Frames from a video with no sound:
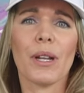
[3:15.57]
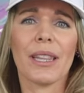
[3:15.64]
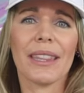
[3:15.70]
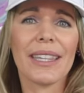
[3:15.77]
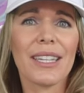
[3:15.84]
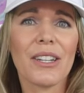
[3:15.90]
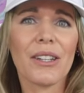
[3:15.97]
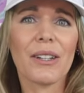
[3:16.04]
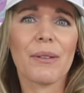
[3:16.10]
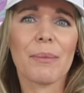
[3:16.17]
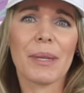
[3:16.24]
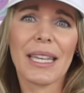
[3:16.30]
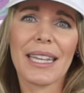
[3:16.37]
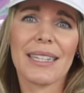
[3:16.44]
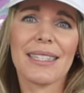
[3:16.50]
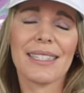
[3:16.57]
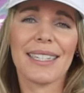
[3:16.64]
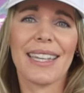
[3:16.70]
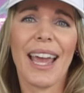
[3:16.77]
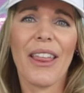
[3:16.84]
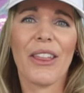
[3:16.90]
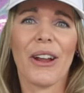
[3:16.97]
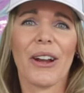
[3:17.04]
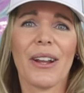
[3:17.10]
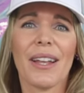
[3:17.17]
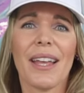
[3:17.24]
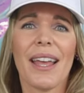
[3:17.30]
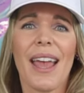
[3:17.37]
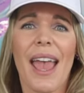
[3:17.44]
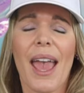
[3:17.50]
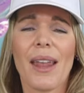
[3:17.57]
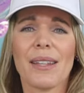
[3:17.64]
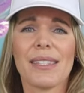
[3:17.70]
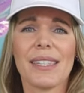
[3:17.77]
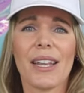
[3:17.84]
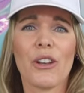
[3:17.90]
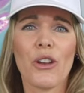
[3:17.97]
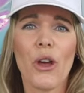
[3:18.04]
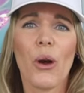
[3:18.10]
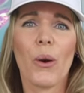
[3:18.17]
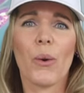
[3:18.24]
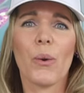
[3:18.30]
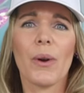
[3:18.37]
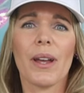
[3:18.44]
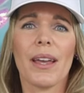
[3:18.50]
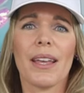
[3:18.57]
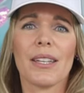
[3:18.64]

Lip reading: little kids together and say no,